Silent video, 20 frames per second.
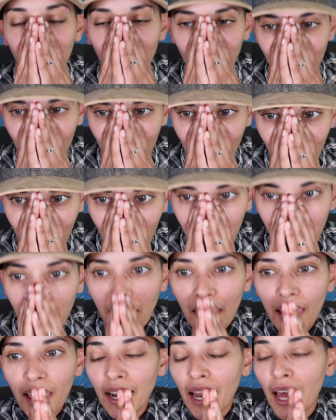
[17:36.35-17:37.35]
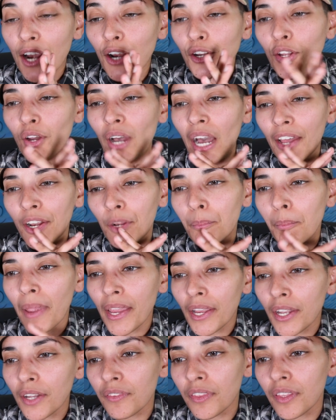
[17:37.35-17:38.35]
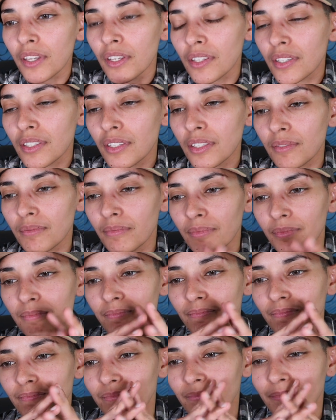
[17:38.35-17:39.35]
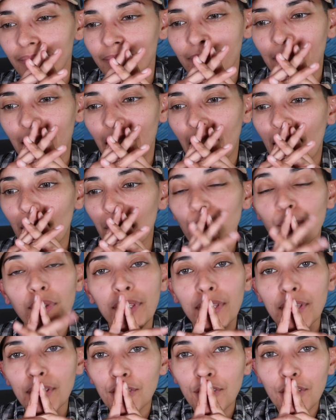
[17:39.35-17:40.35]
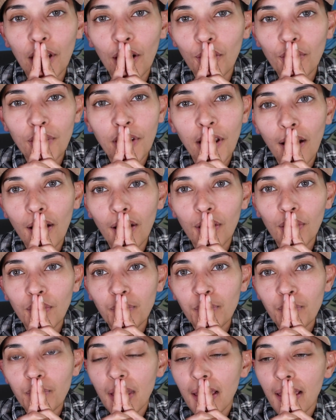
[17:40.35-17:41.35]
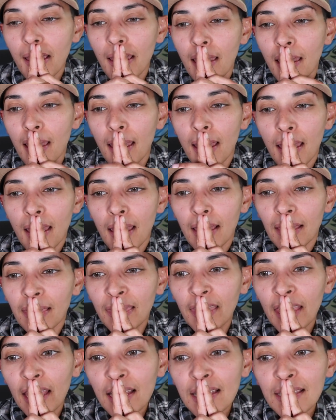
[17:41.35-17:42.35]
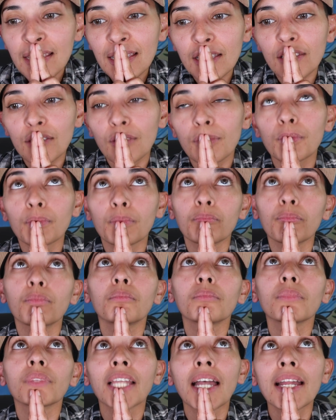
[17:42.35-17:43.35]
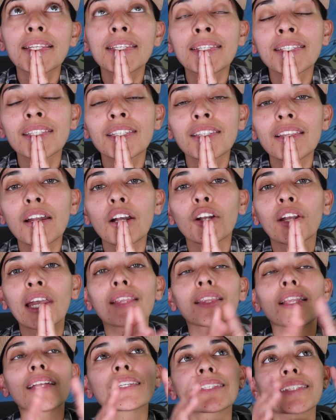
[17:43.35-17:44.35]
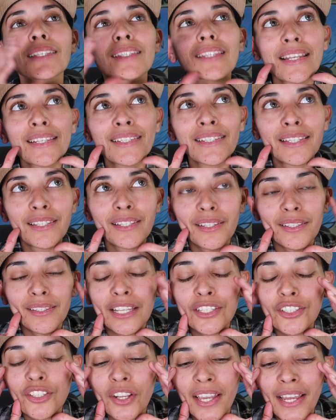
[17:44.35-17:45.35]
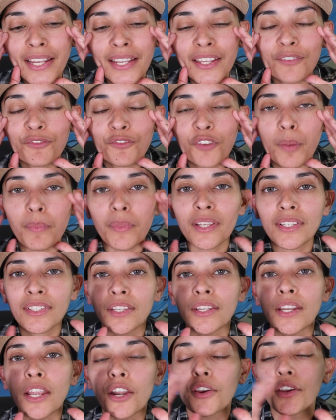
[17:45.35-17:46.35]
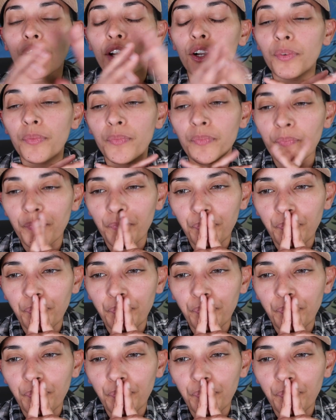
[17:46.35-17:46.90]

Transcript: Oh man, I don't know how to make of this. I really don't know. This, let's look at it from this scenario.